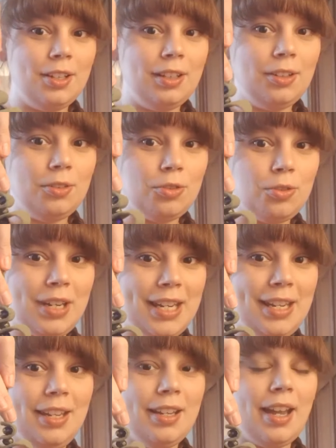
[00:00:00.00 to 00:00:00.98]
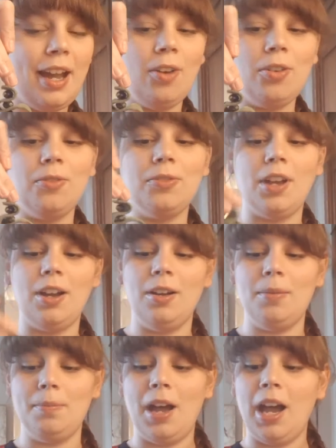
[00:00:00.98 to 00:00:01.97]
Little tree out of,
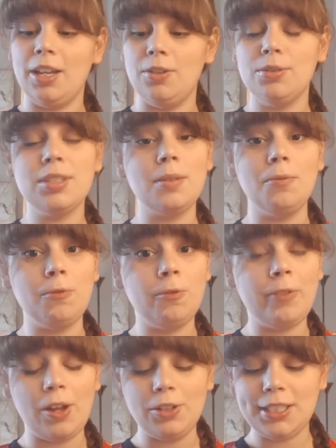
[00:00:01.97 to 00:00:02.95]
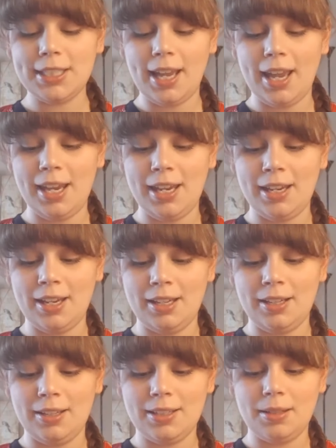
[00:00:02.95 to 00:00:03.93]
I used some felt
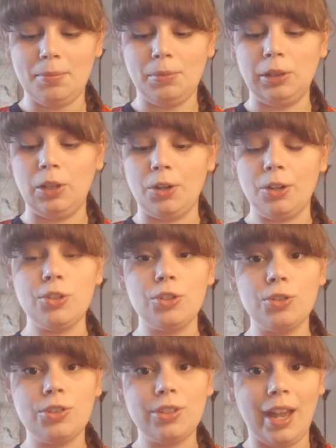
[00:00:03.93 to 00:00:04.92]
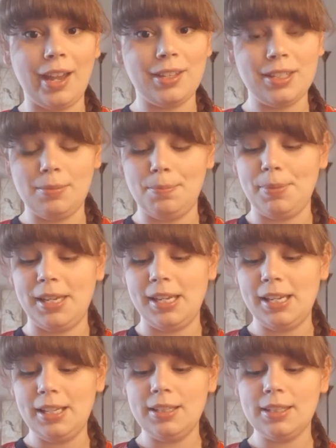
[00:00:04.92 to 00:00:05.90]
and some larger sized
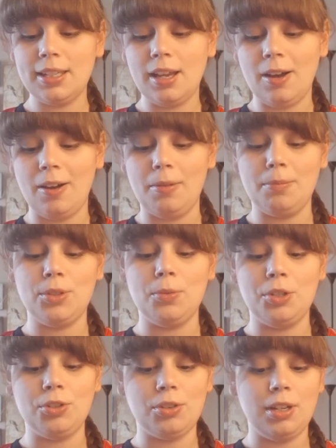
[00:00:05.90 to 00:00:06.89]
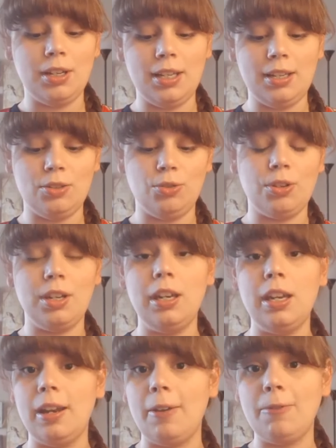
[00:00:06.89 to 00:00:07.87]
beads. So what you're going to need is you're going to
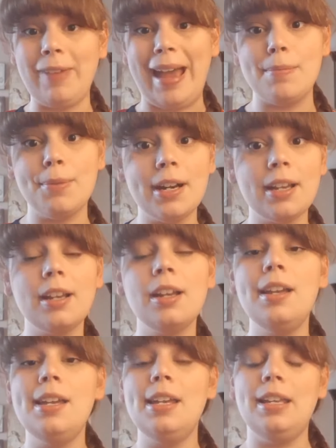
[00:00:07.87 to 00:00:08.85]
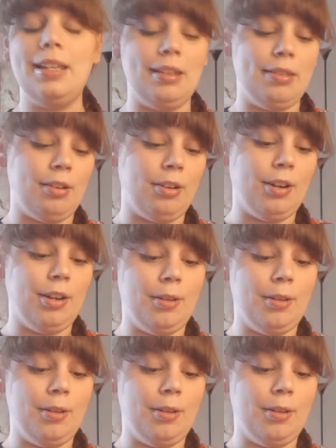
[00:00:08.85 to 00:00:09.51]
need a fabric, either